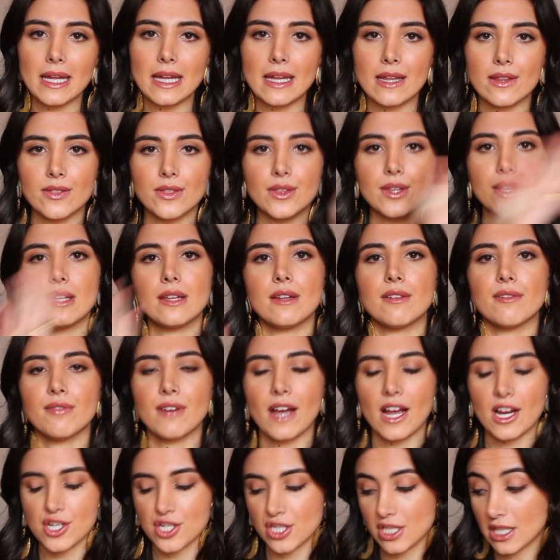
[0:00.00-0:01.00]
in the
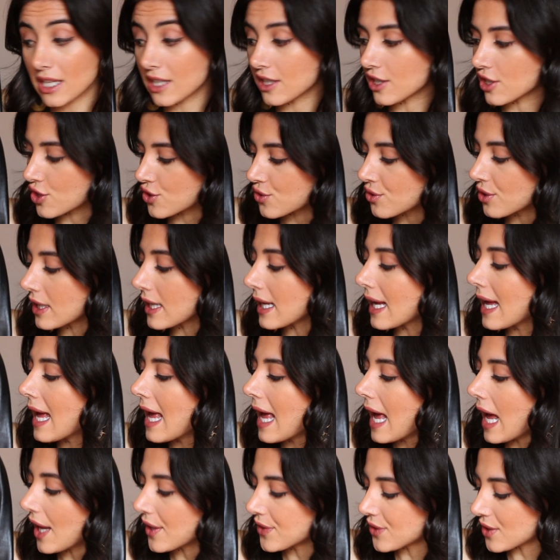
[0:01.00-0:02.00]
fashion industry
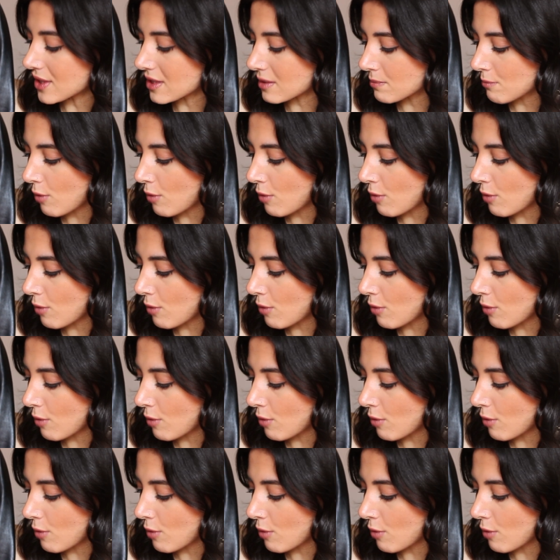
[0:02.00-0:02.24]
at this